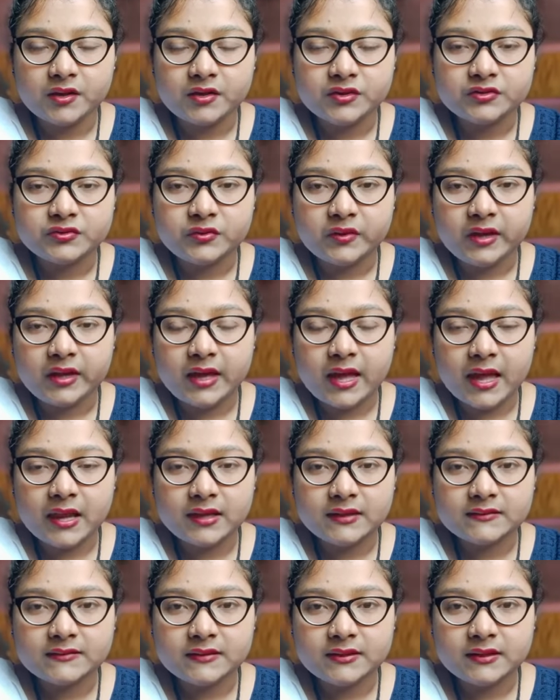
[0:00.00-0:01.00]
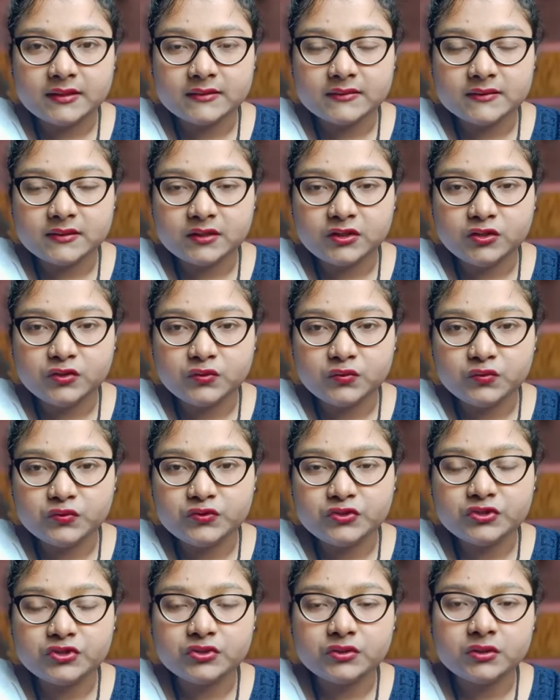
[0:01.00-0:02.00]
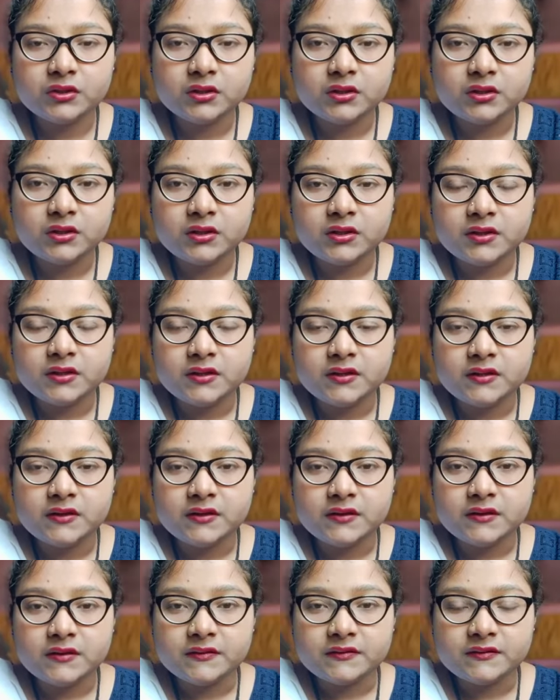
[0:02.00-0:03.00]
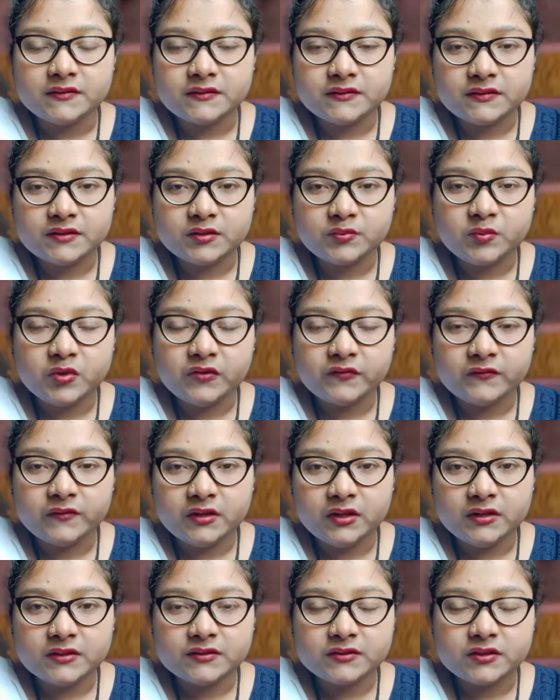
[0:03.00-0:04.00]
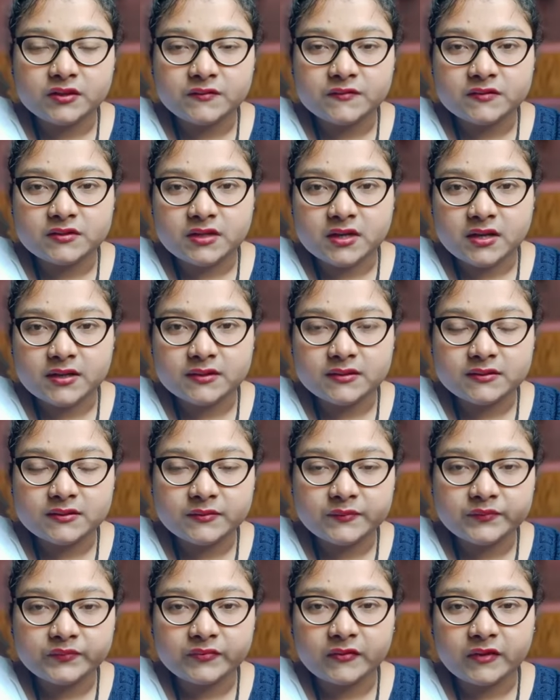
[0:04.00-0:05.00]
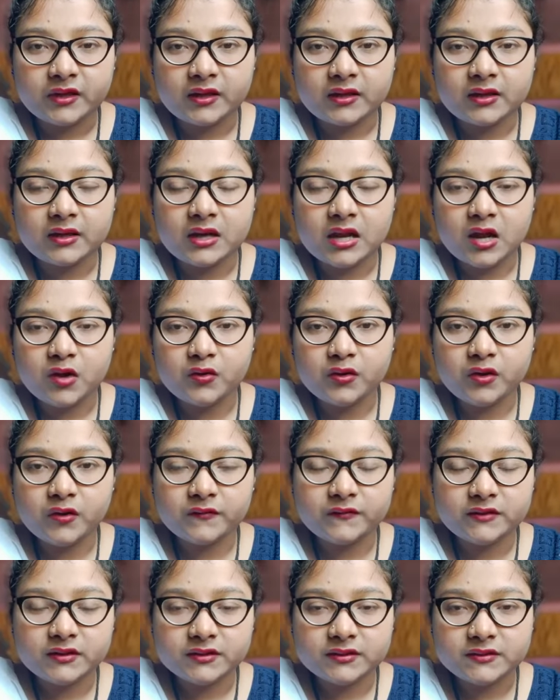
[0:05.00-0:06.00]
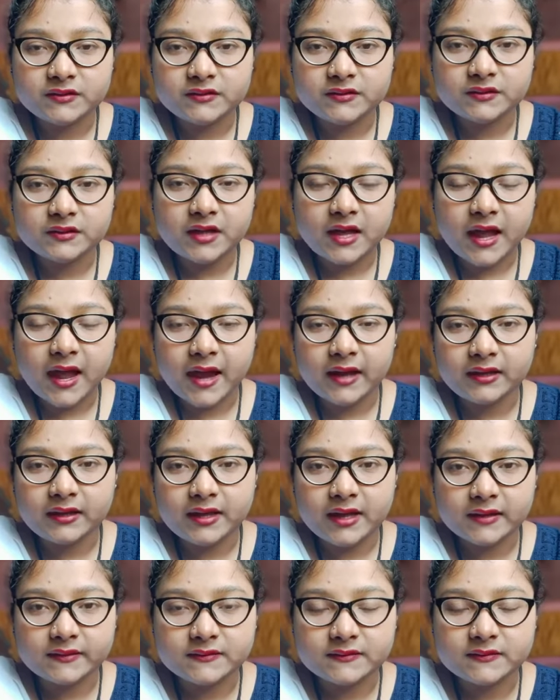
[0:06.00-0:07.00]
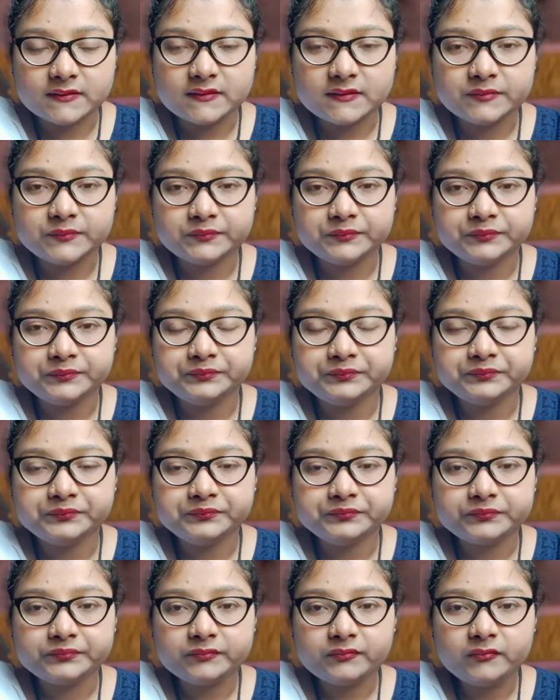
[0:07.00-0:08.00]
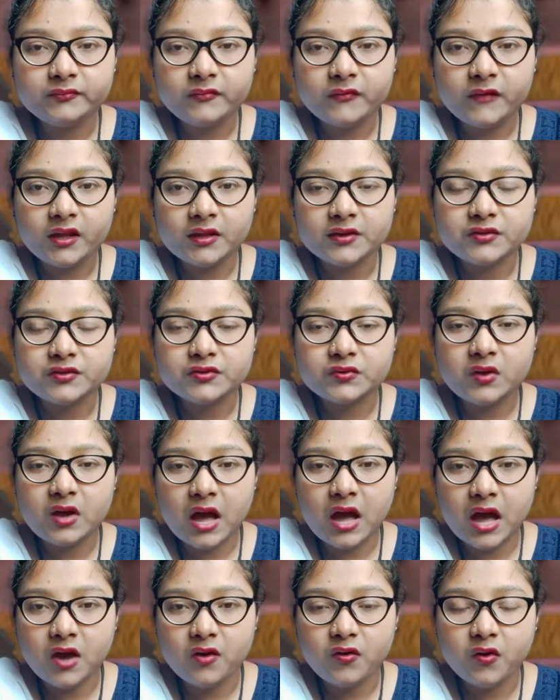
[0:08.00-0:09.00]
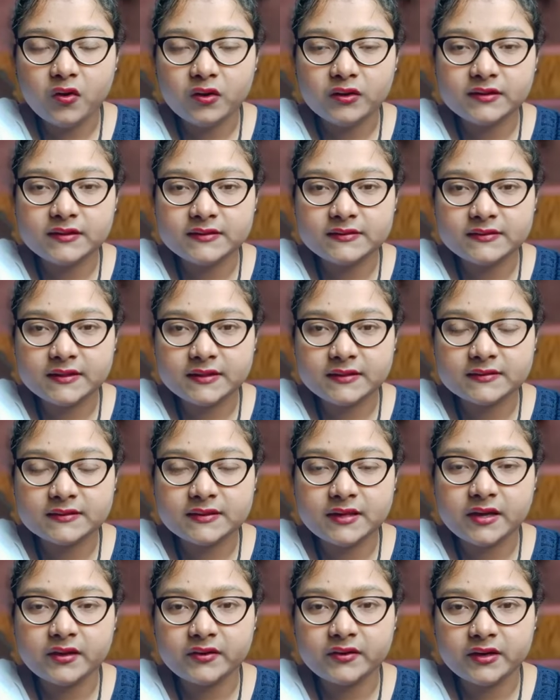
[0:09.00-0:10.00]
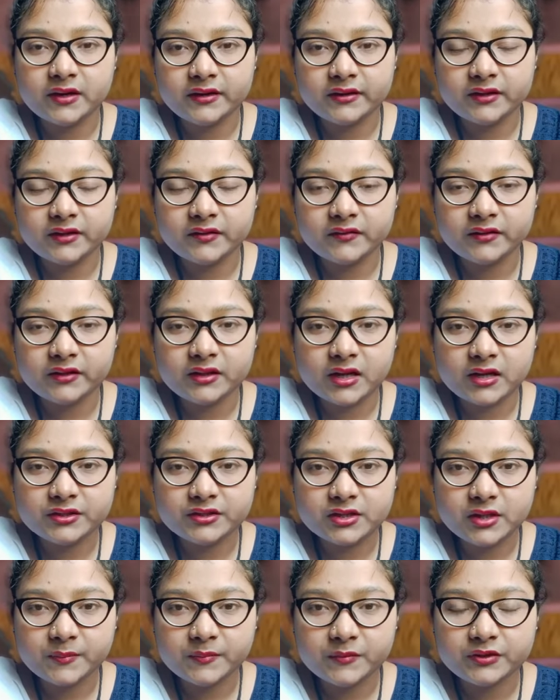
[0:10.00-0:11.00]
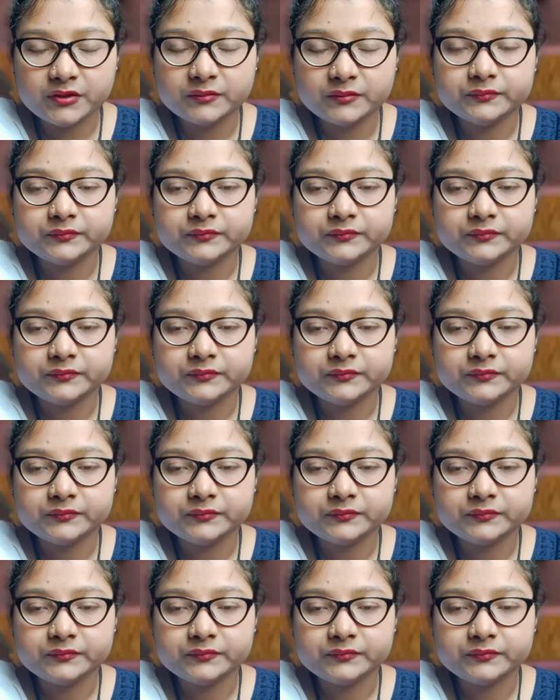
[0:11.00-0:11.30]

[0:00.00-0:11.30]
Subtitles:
So a galaxy is a huge system of billions of stars, cloud of dust and gases. So how all these things are related with our chapter?